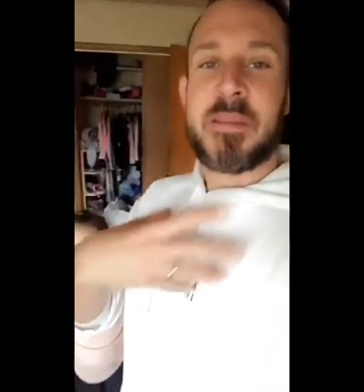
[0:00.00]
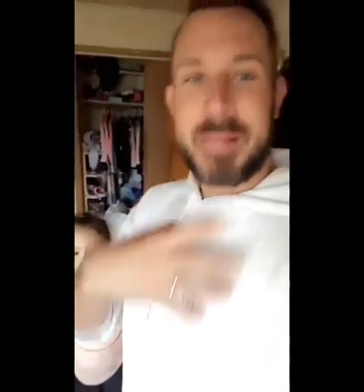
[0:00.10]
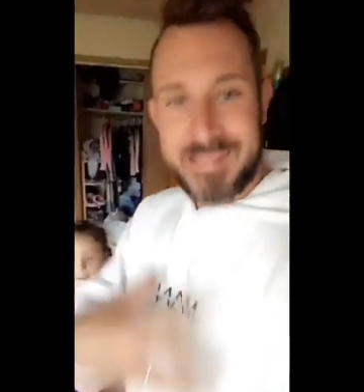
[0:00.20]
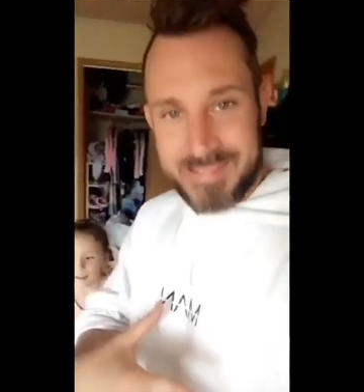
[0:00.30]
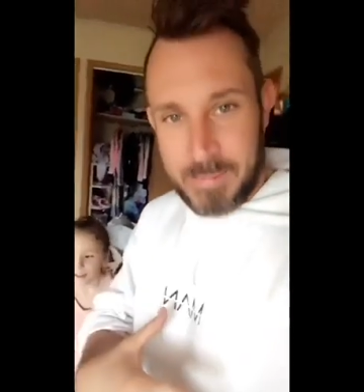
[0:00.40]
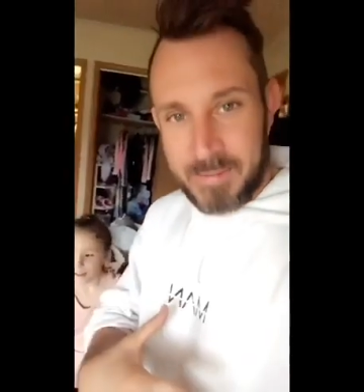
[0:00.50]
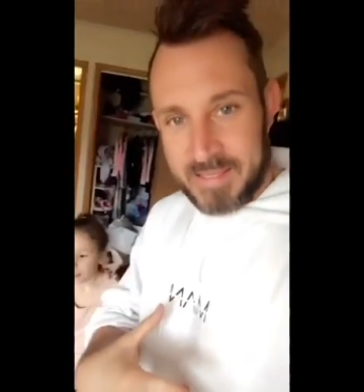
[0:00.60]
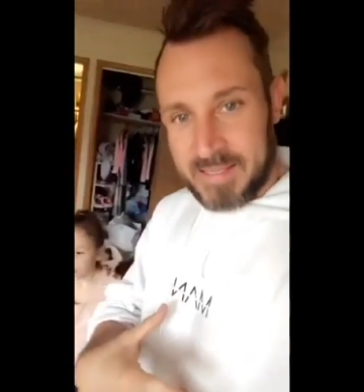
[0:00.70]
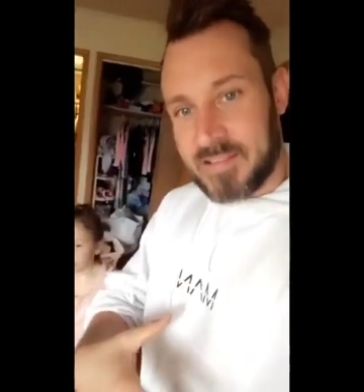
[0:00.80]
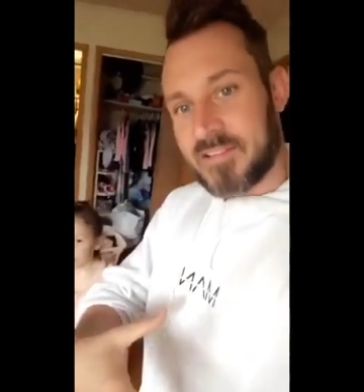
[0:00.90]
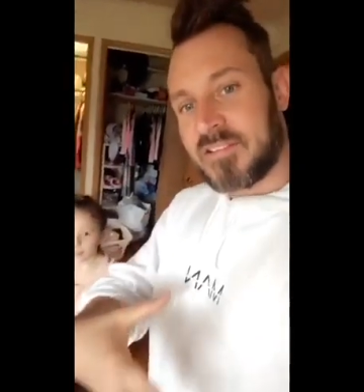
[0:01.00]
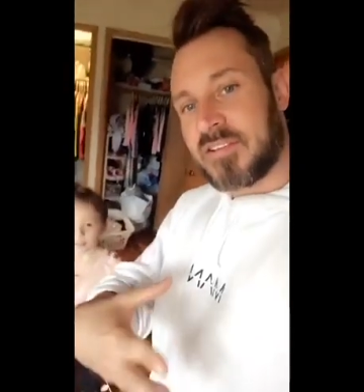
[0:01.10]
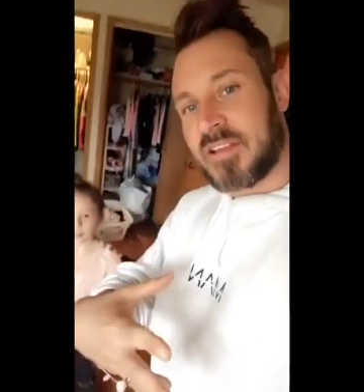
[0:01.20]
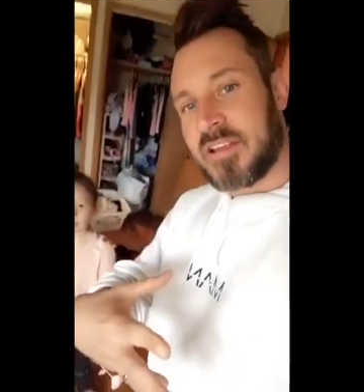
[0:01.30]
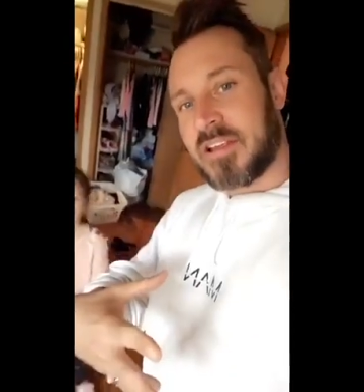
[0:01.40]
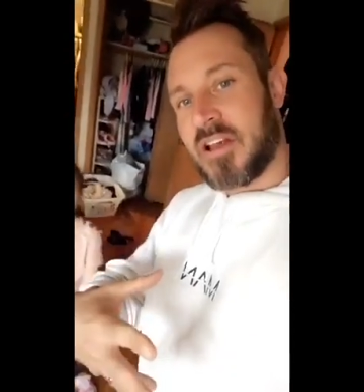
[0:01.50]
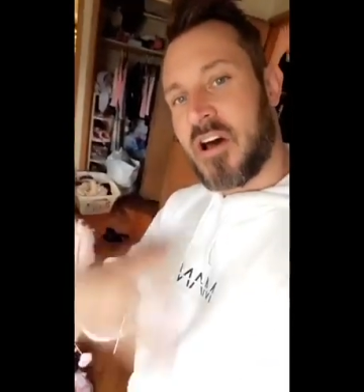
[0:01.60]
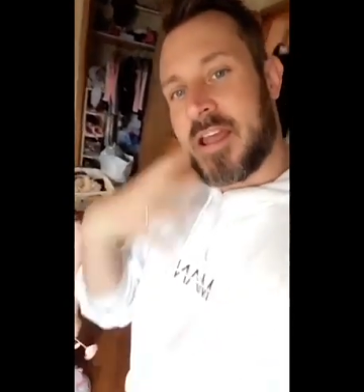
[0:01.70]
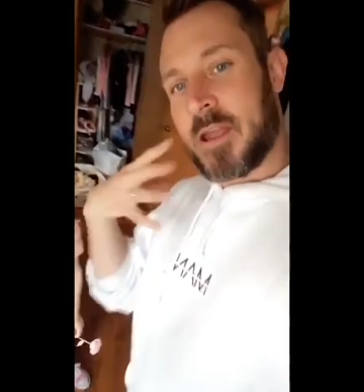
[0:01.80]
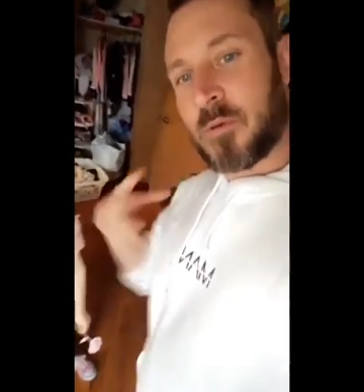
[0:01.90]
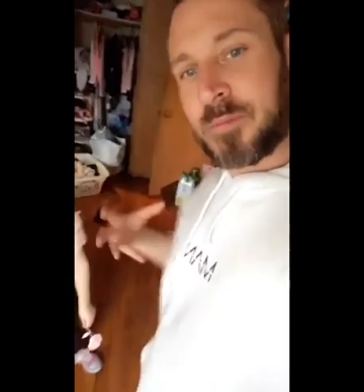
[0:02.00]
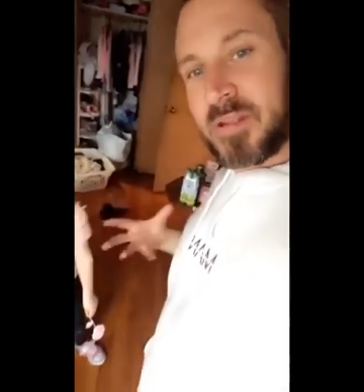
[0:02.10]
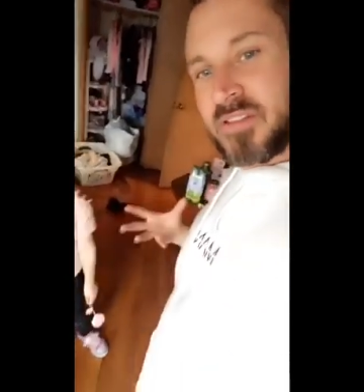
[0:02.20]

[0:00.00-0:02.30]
the big scheme of things, I helped pick